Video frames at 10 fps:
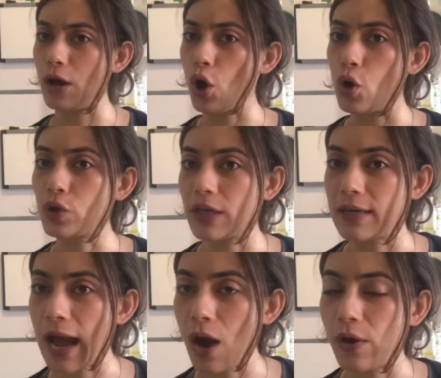the
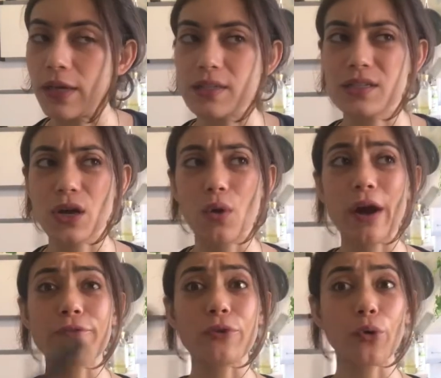Okinawans. So
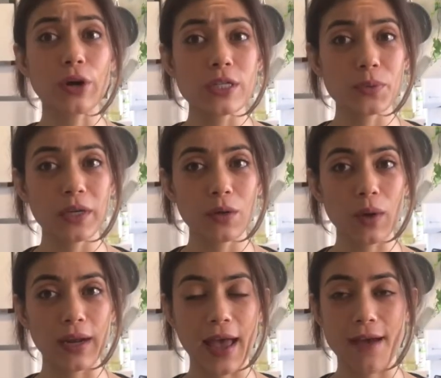of course we're gonna
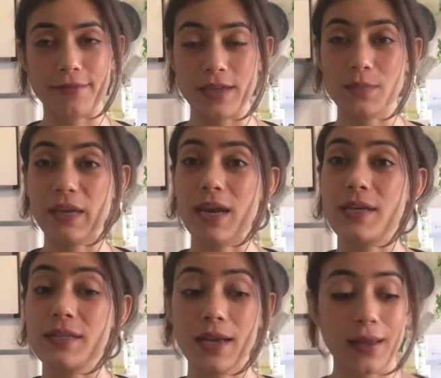wanna have this
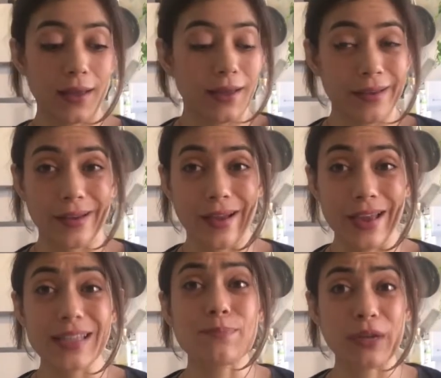because
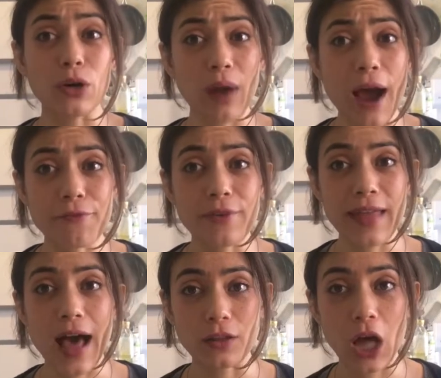it's been around for
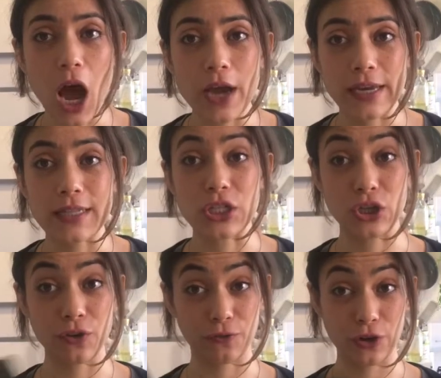that long and it's
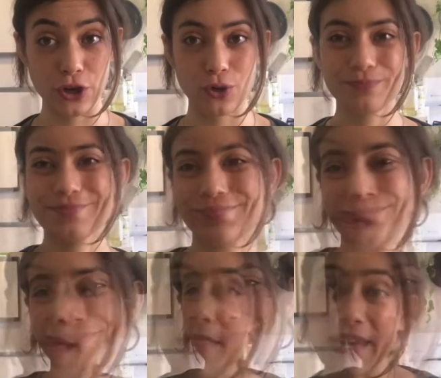good for you.
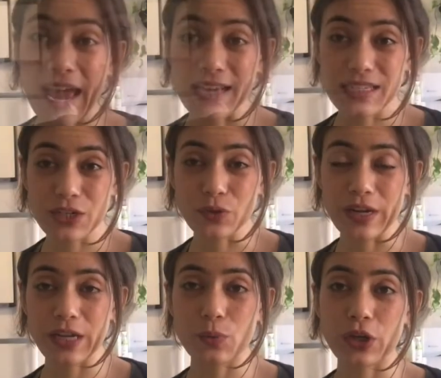The next
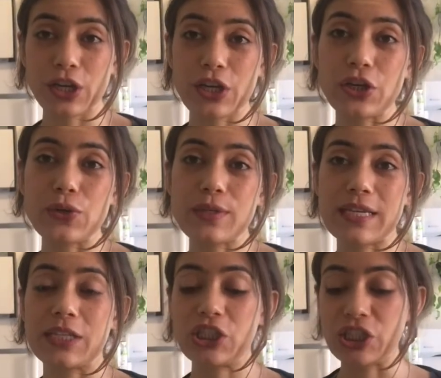ingredient we're gonna use
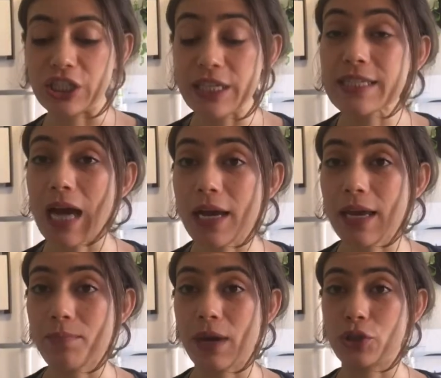is
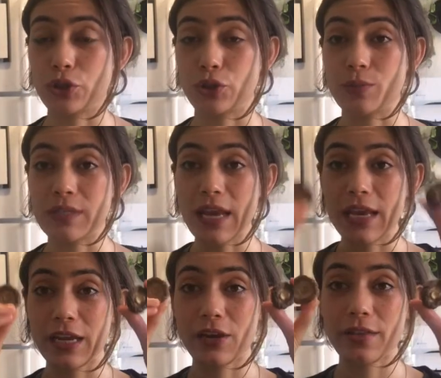shiitake mushrooms.
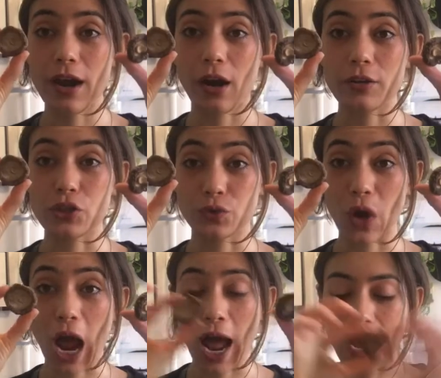Here they are
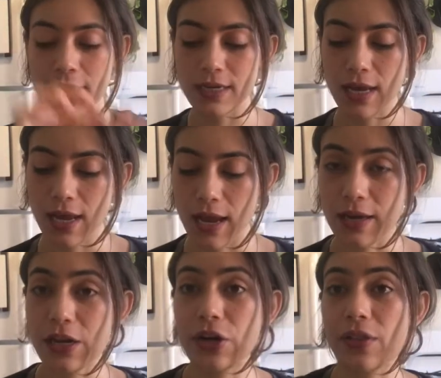dried
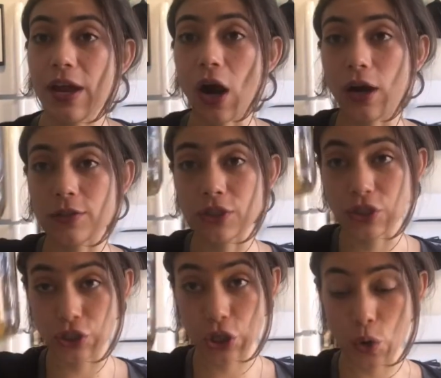and here they are
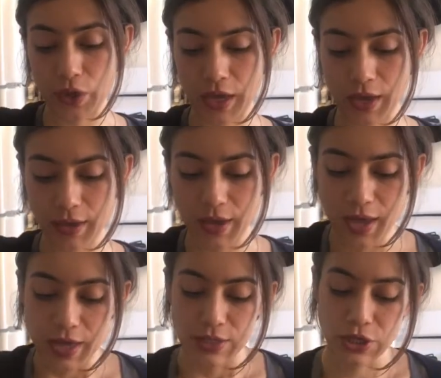soaking.
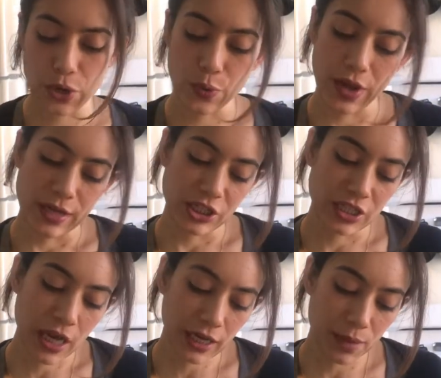So
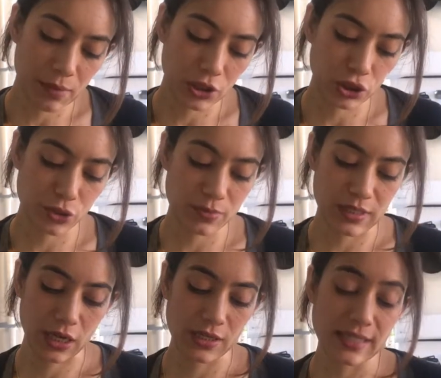shiitake
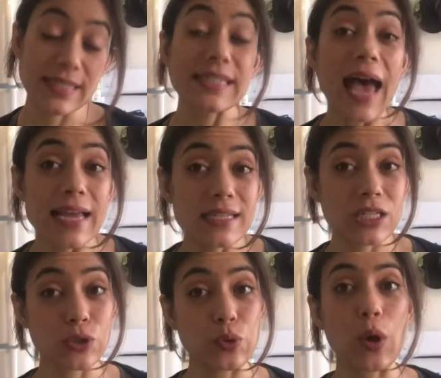mushrooms are said
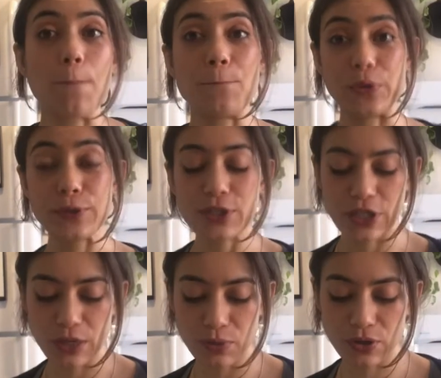to boost
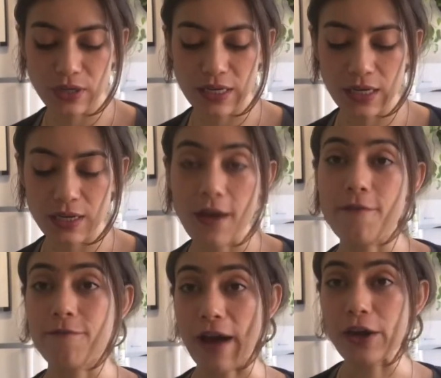the immunity,
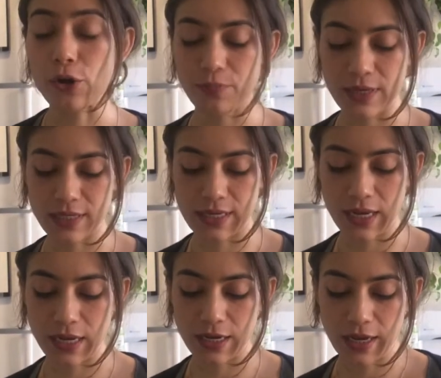fight
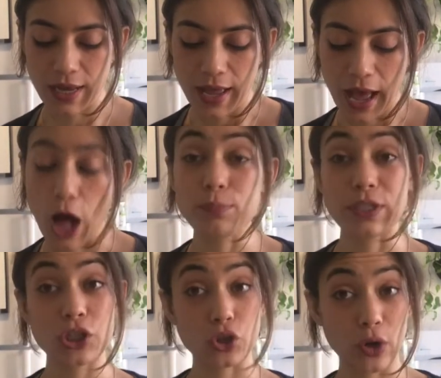obesity, help
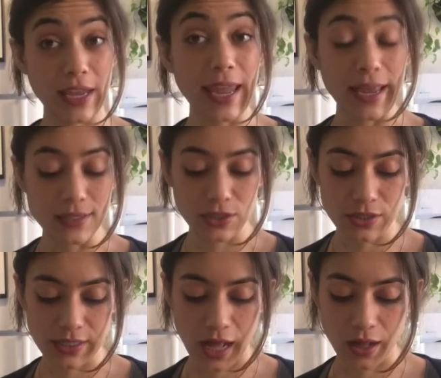destroy cancer
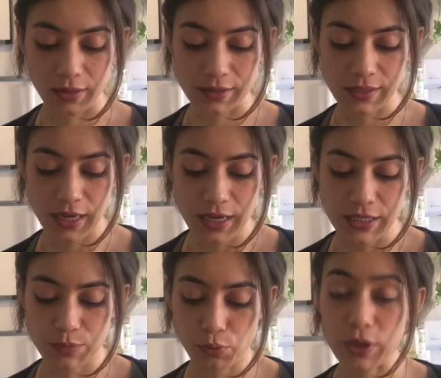cells,
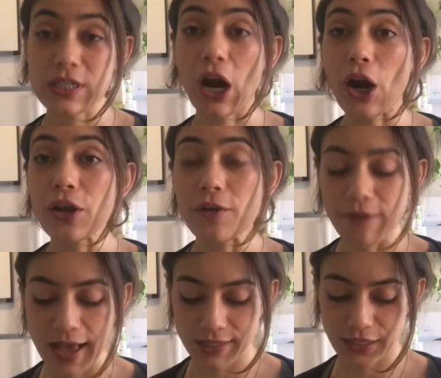supports
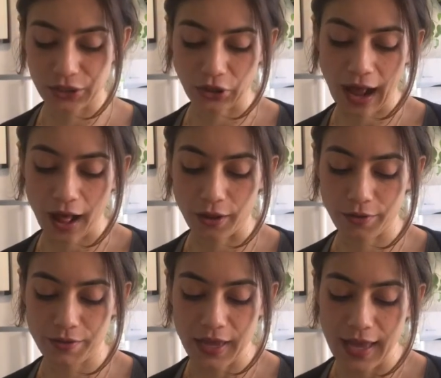cardiovascular
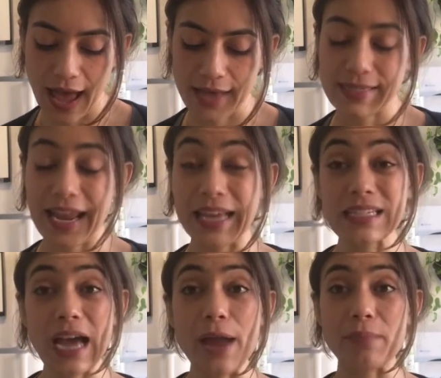health, has
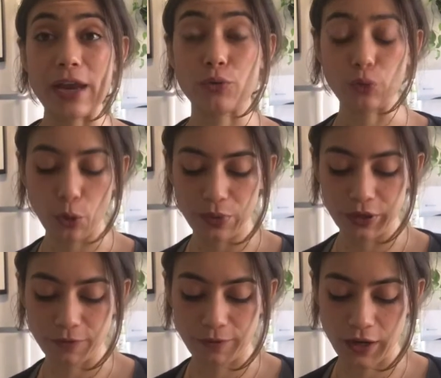
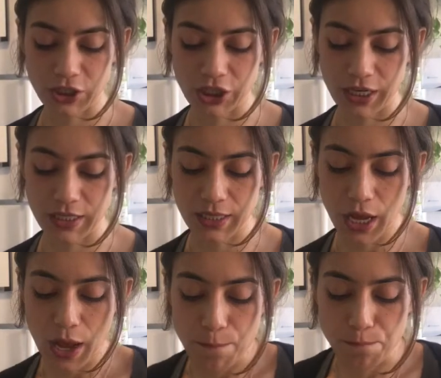antimicrobial functions,
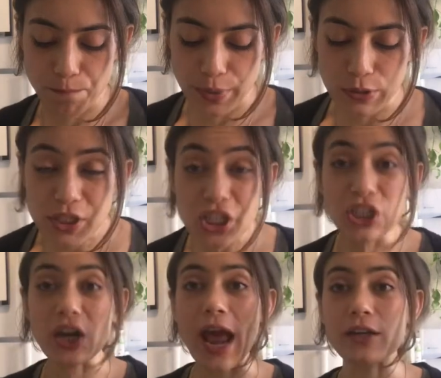boosts
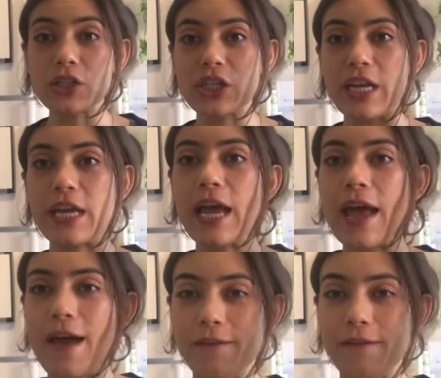your energy,